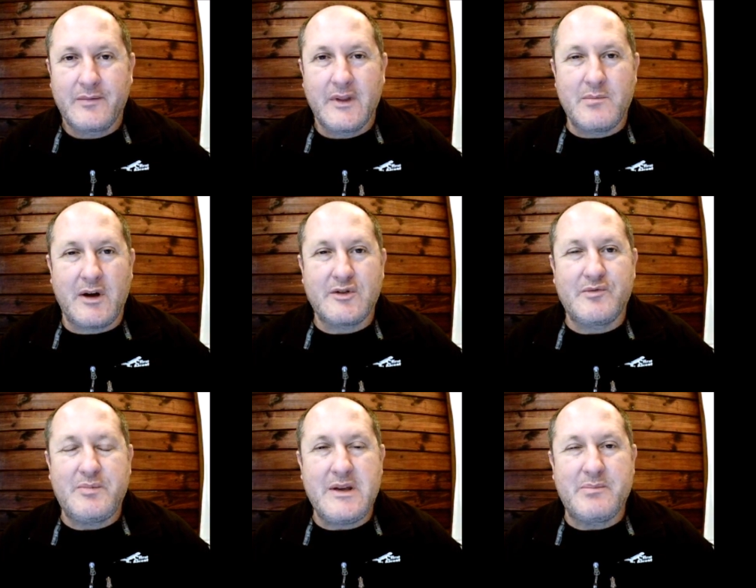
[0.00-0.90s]
the amount
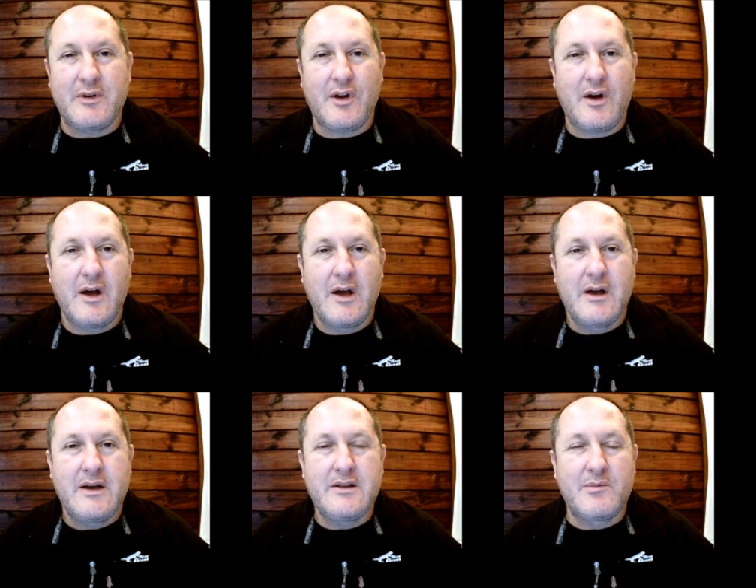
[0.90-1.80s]
of people
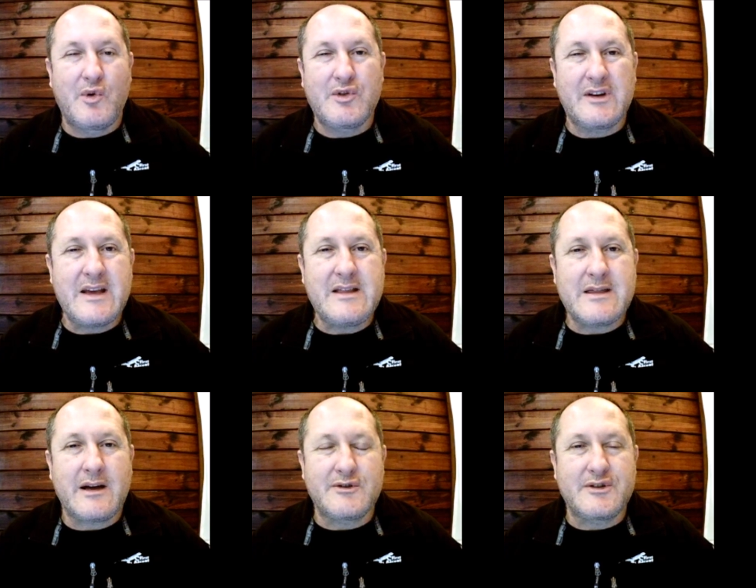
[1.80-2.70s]
in the more than
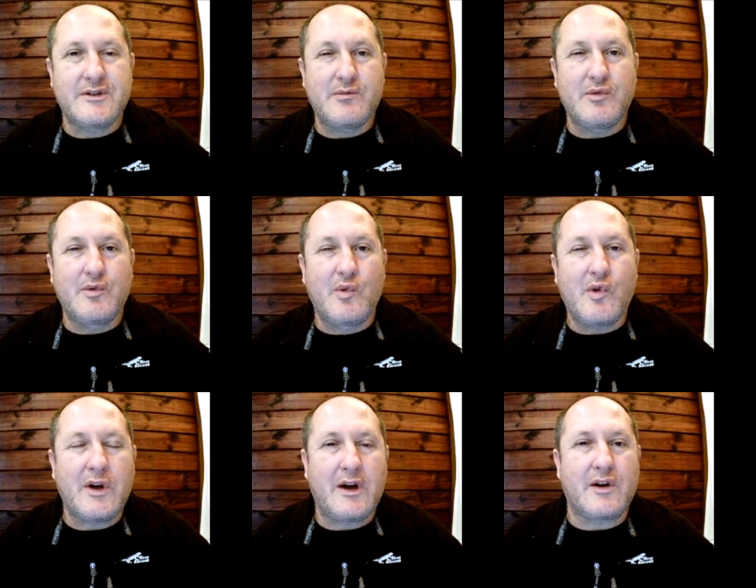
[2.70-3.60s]
8,000 that would
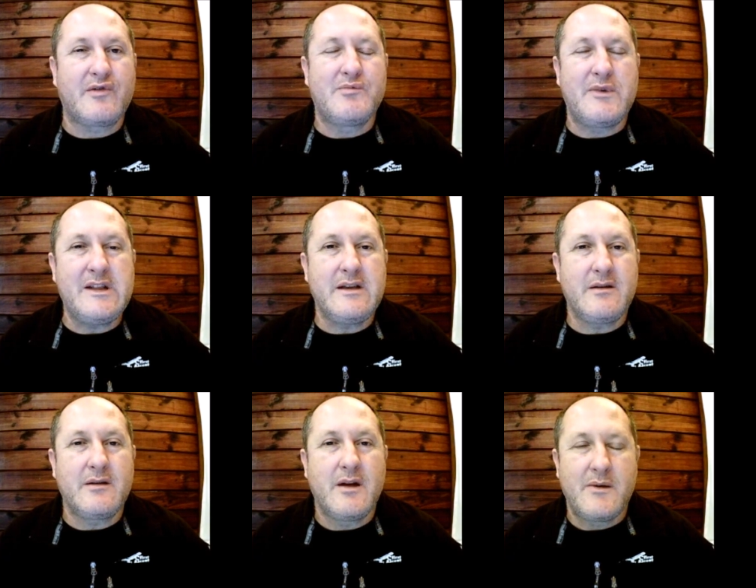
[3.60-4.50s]
walk out of a
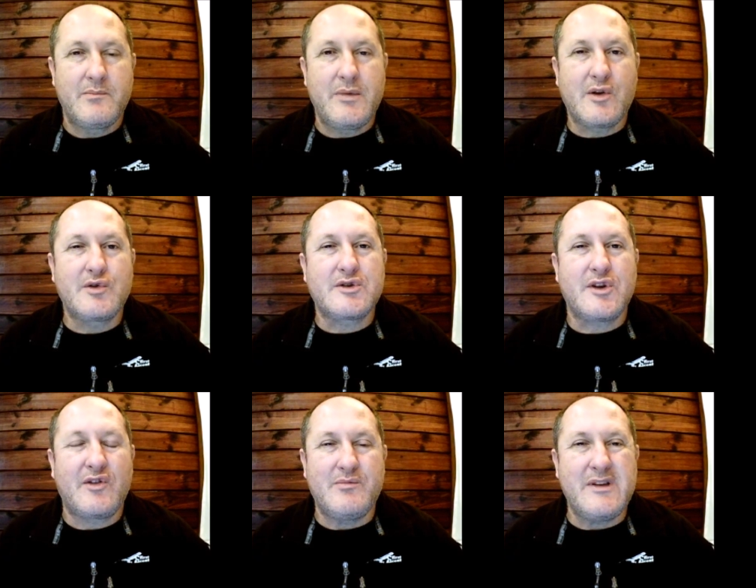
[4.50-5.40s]
meeting because
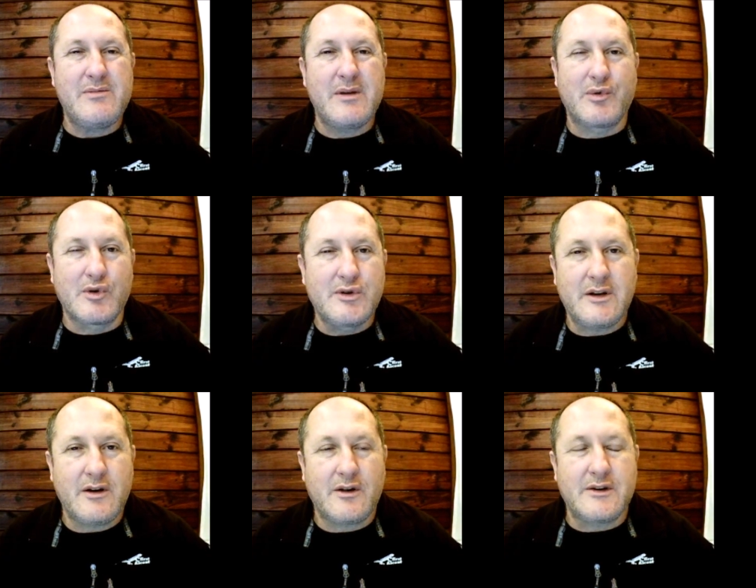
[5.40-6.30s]
of me being
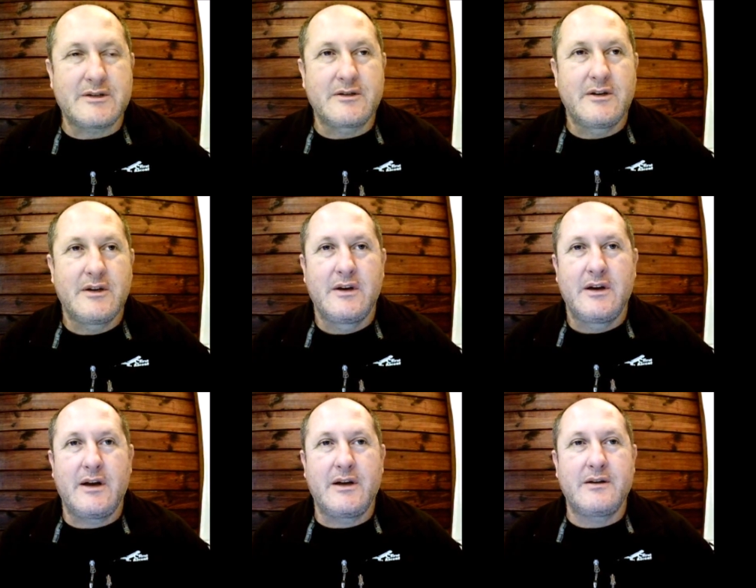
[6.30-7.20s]
brutally honest.
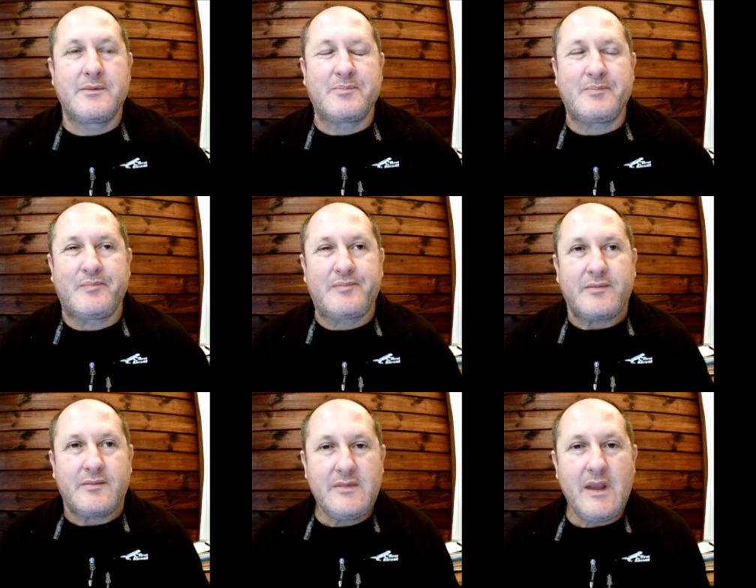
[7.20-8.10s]
And
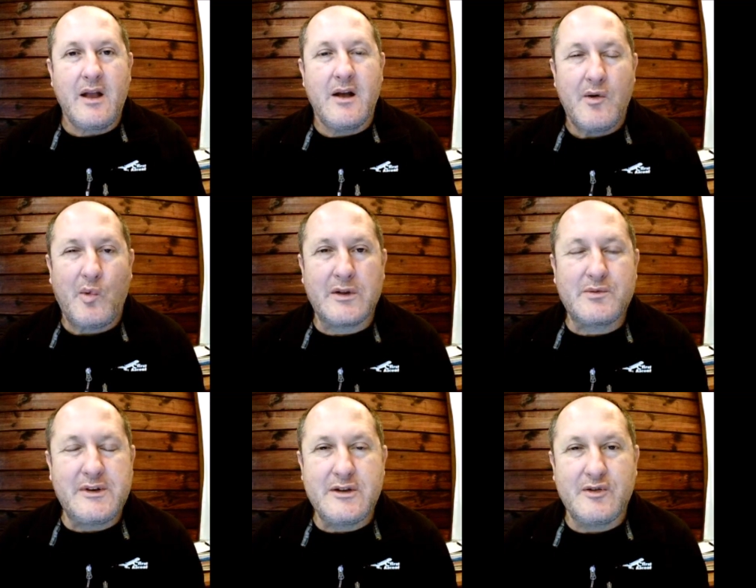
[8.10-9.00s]
what
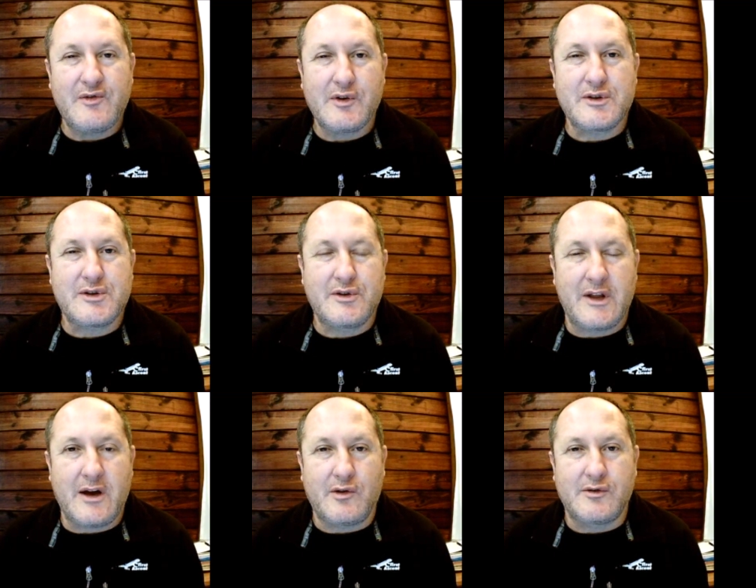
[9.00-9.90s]
we need to focus on
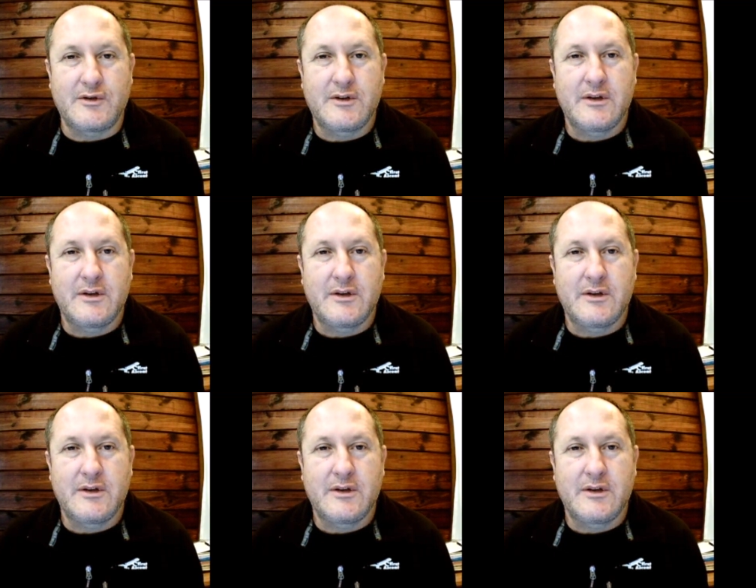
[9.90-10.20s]
now